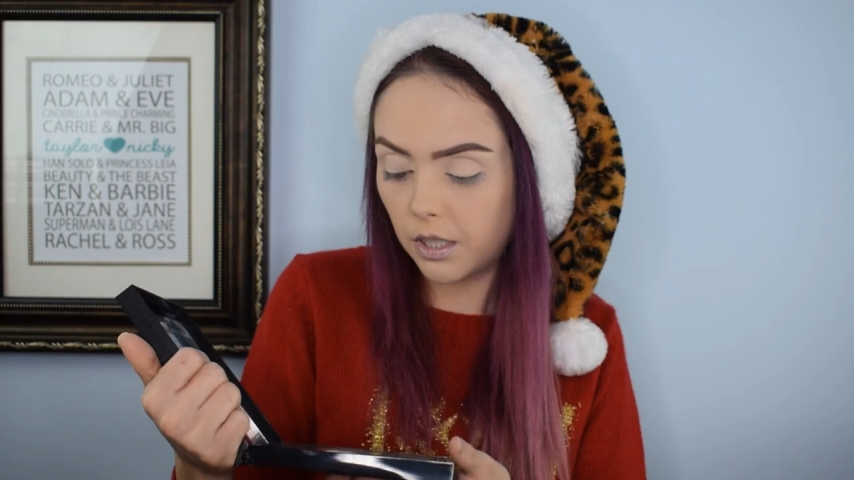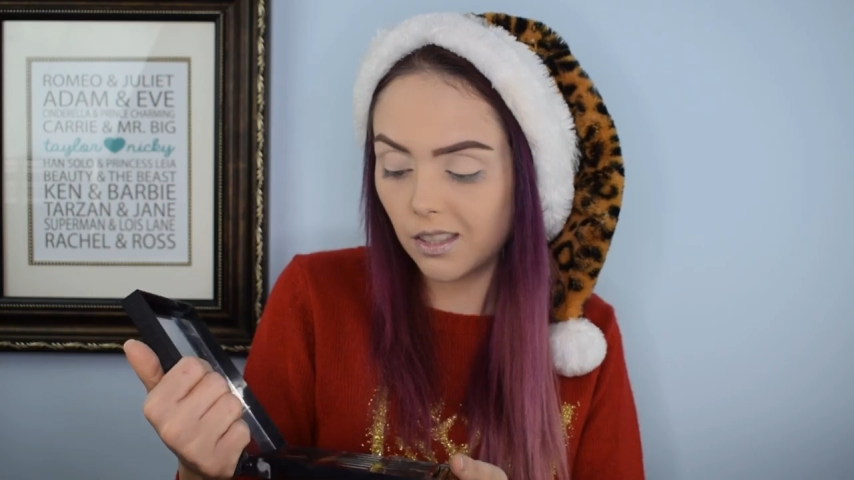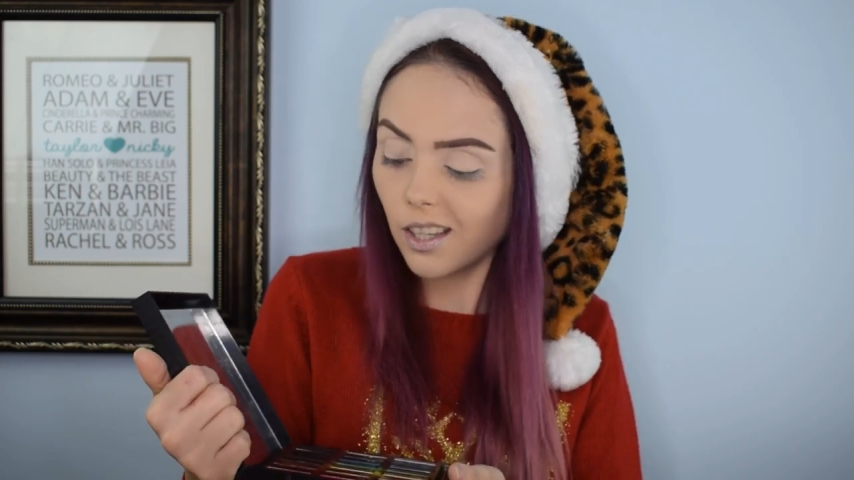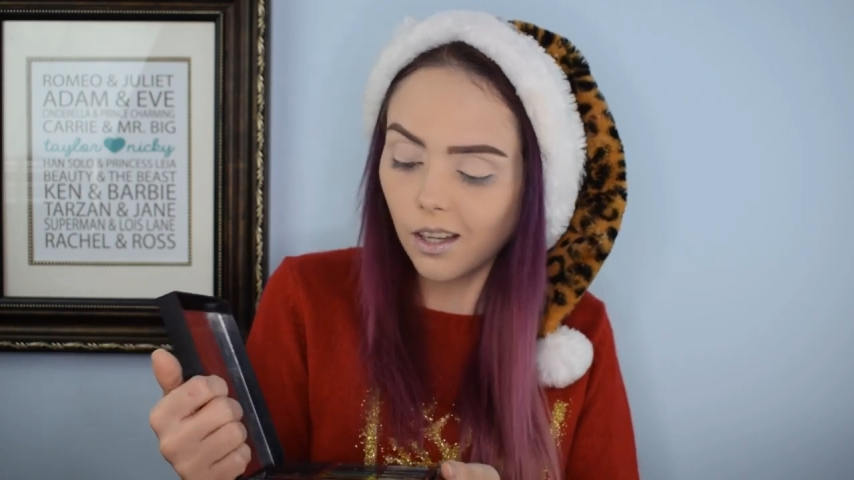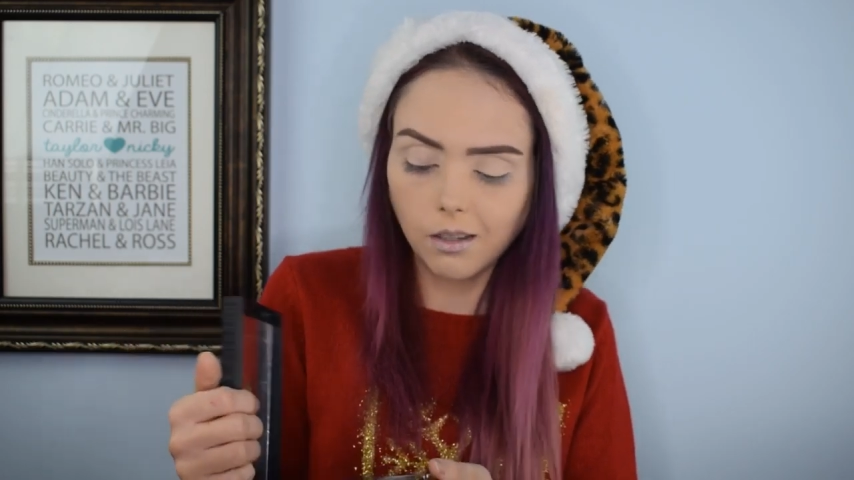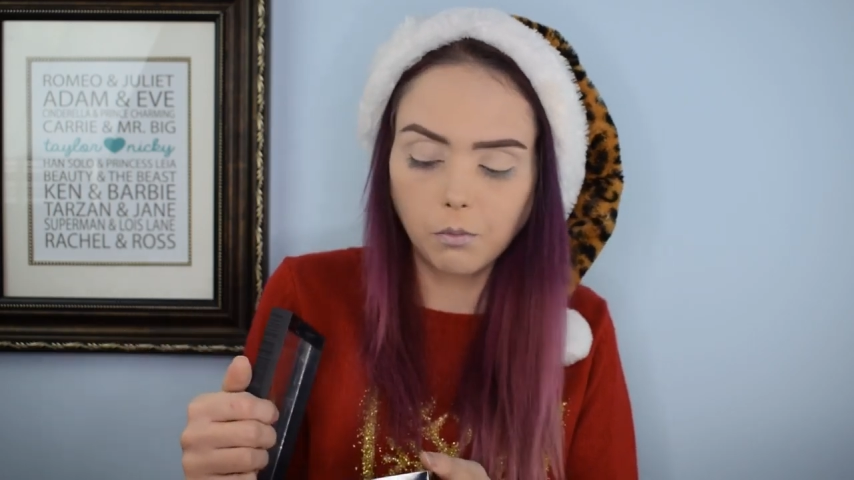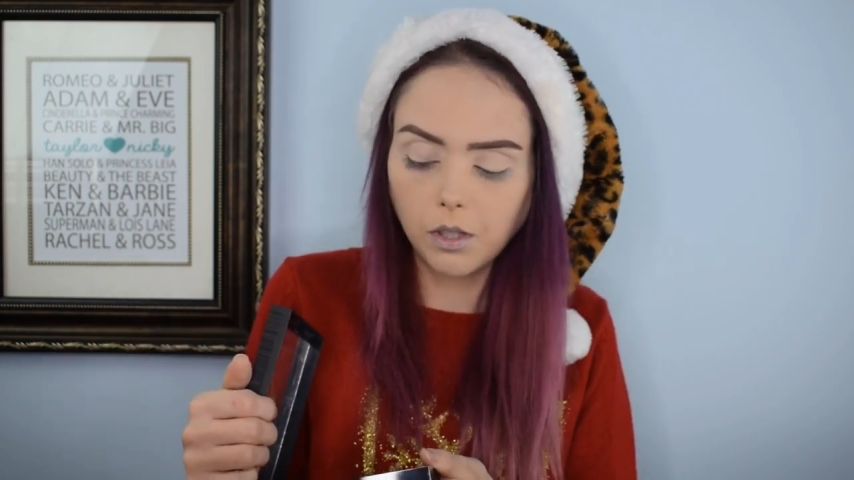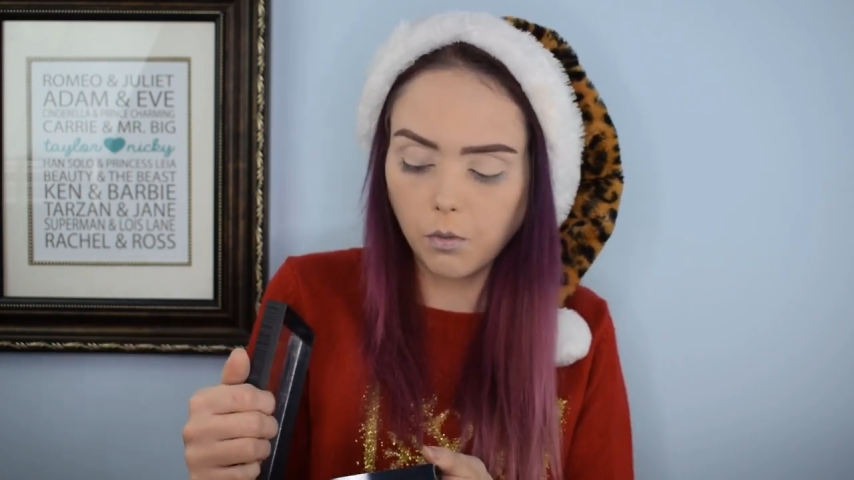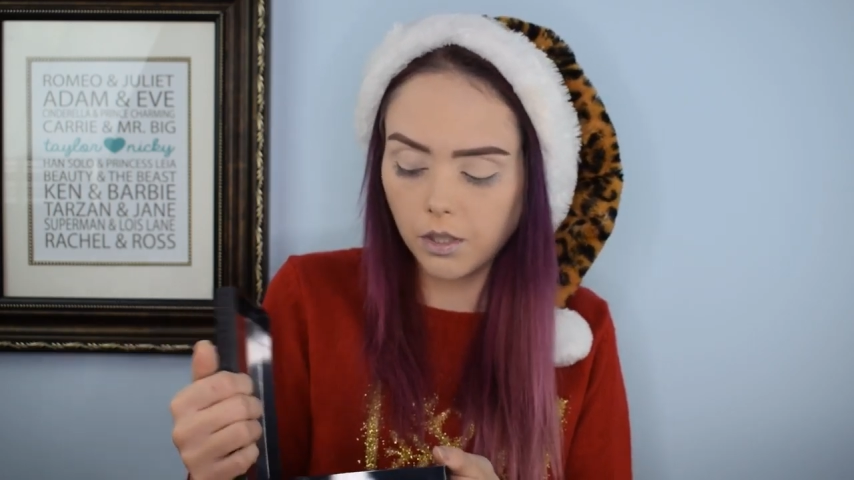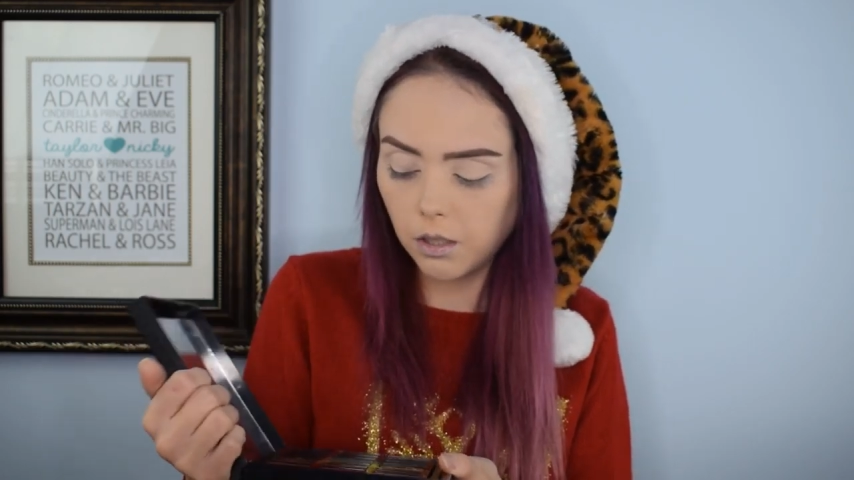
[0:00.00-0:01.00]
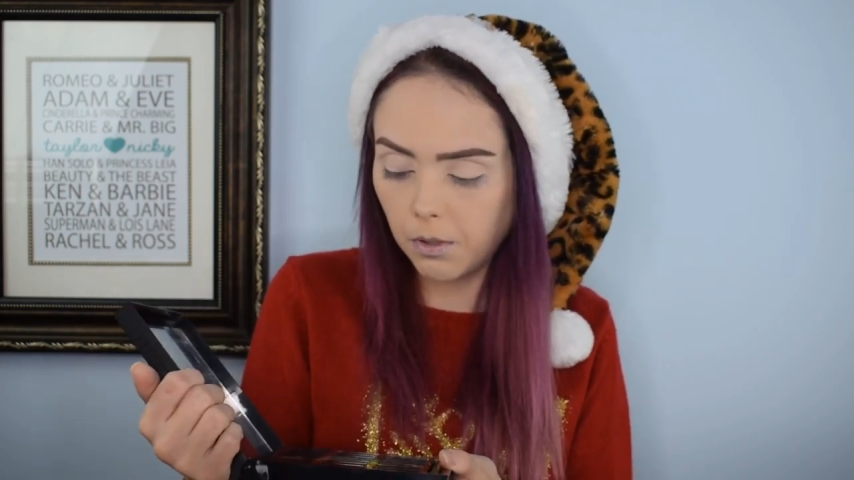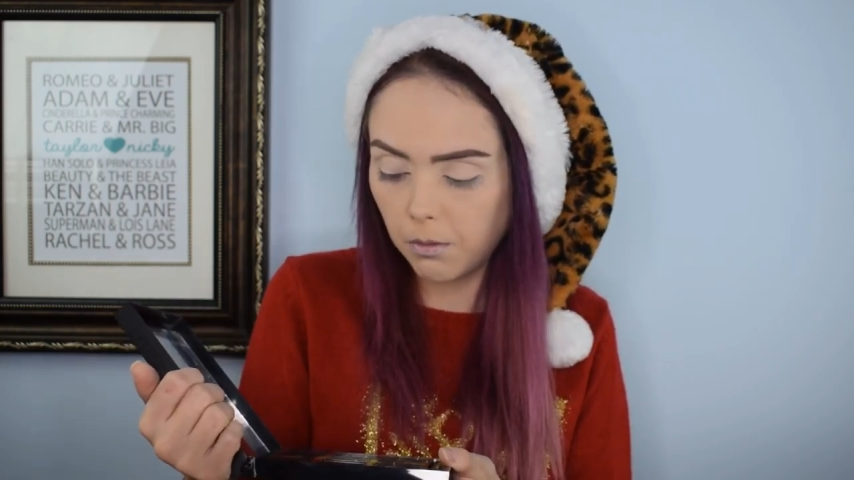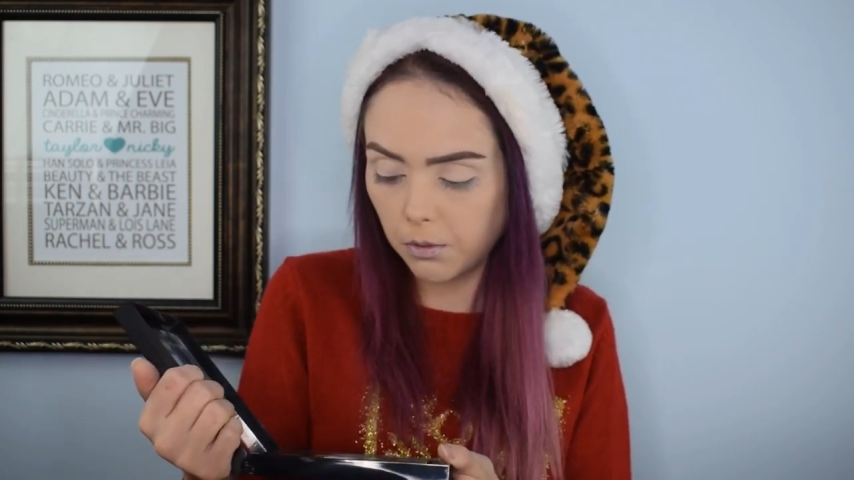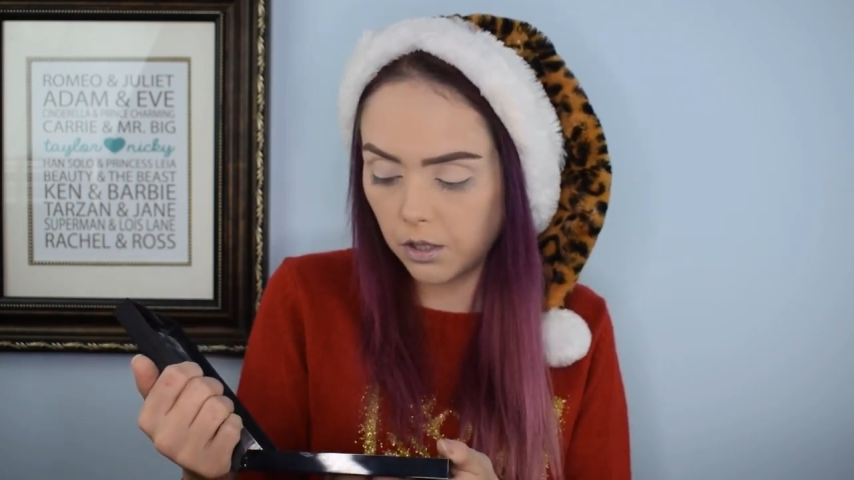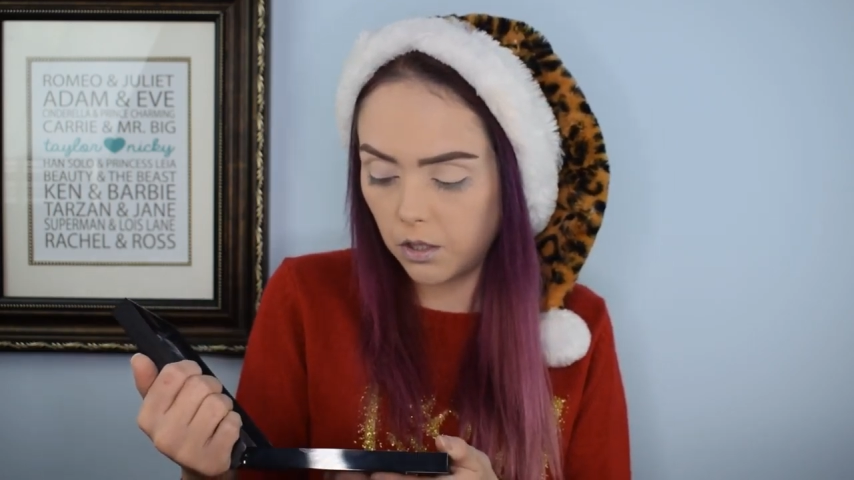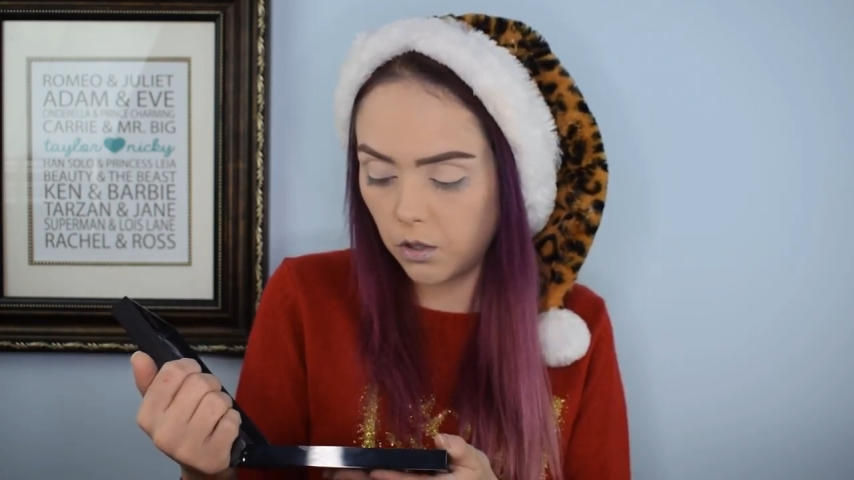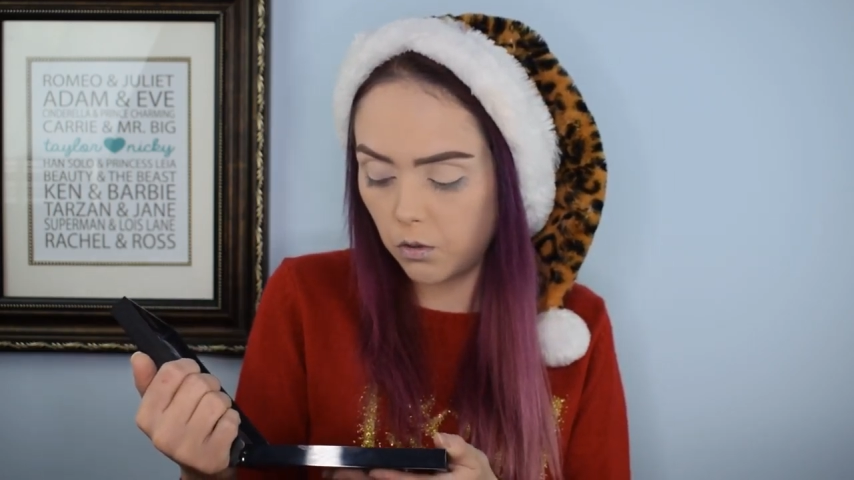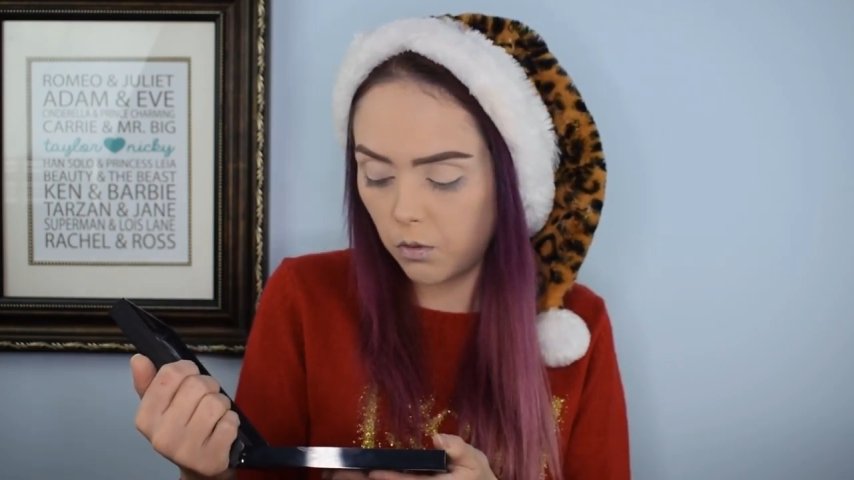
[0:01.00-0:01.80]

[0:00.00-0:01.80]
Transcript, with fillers: So yeah, we're going to be able to do